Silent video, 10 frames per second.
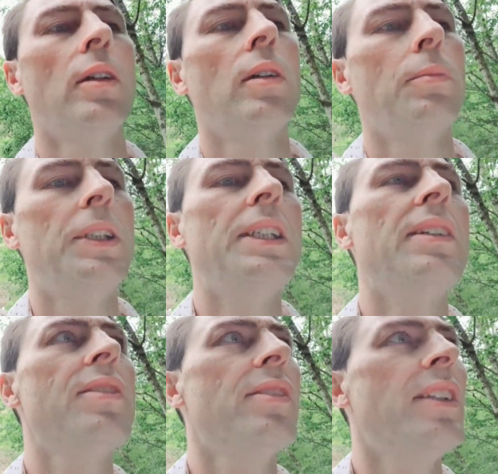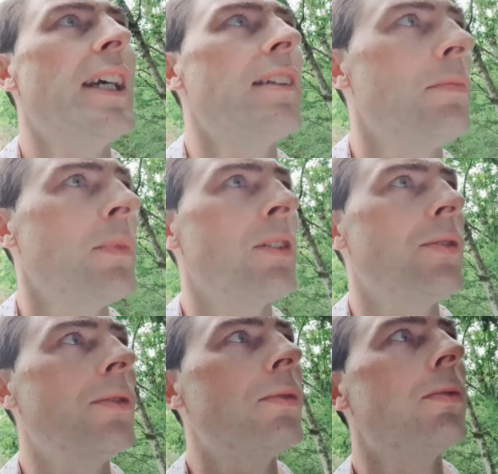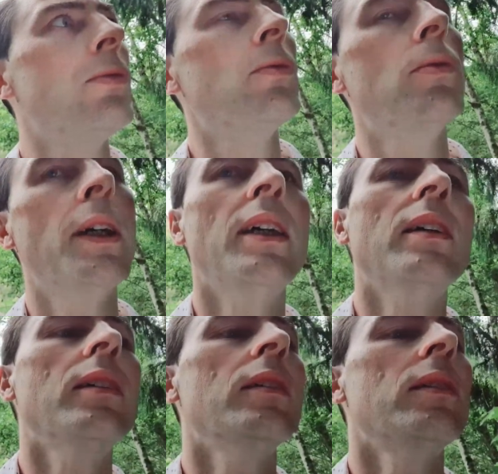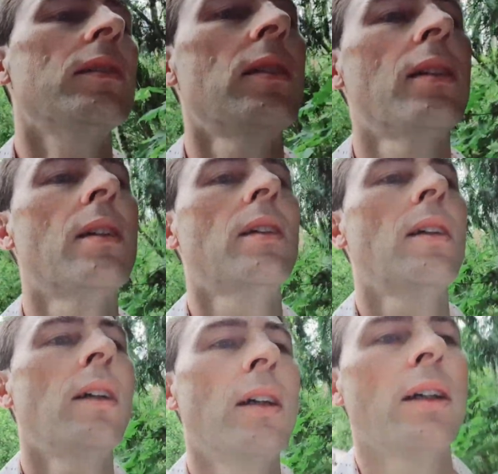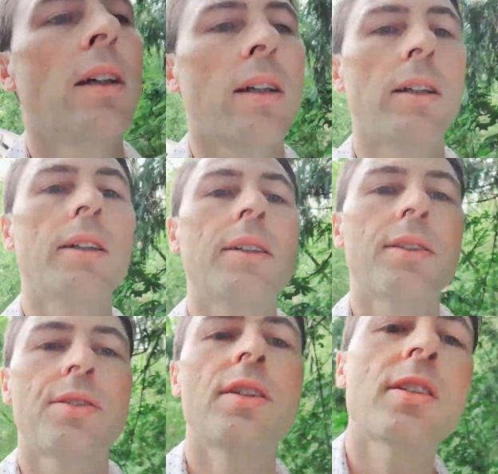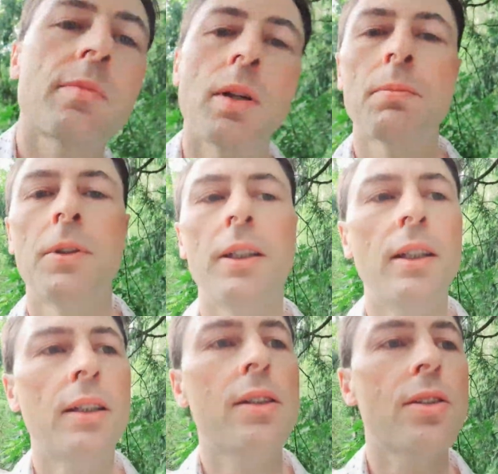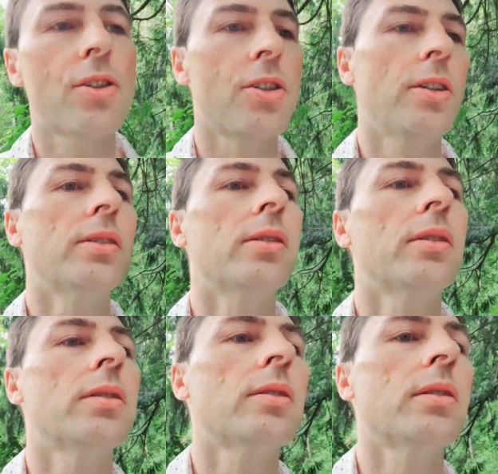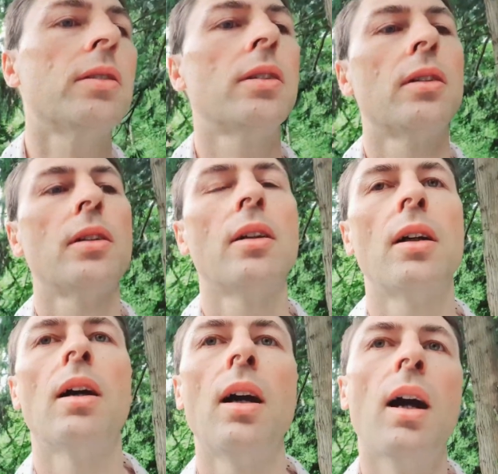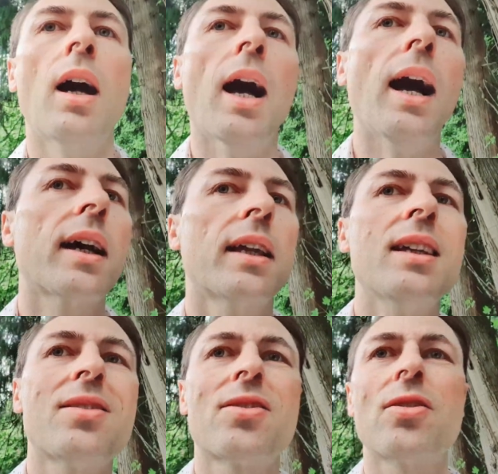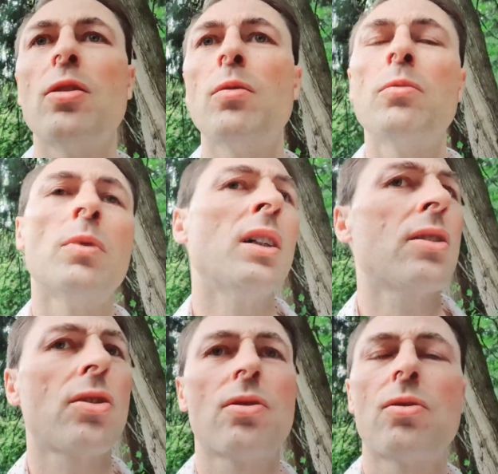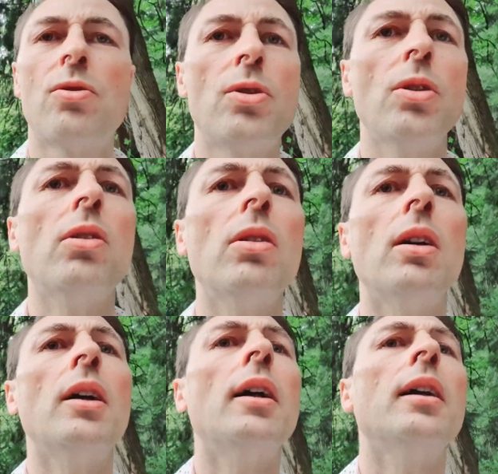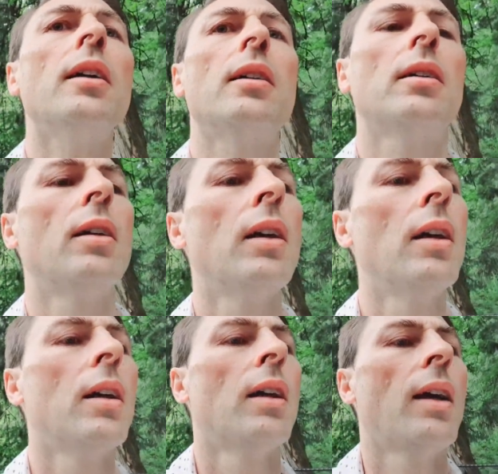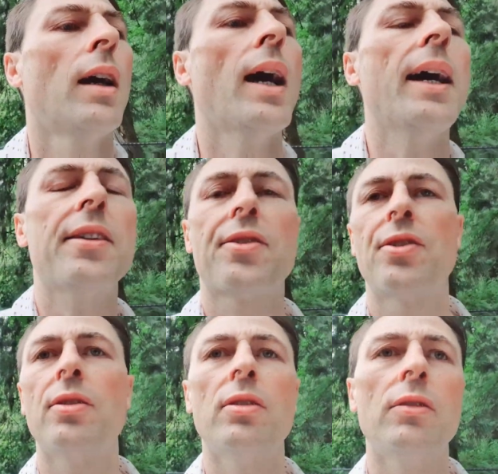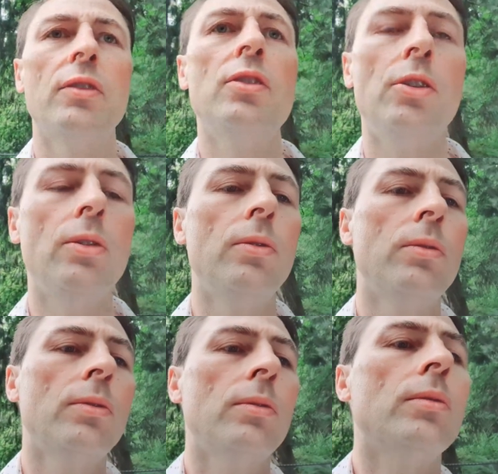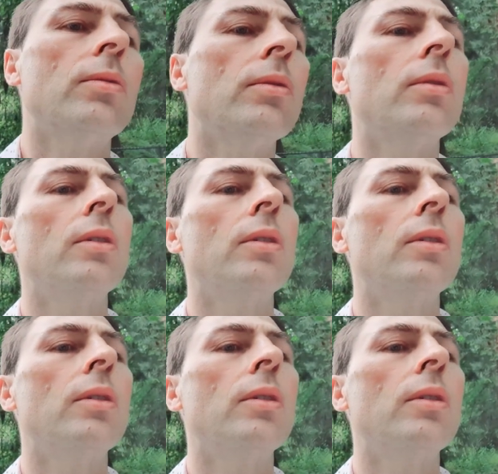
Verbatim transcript: Please let me do it, cause it's my pleasure. I get so much joy out of serving you.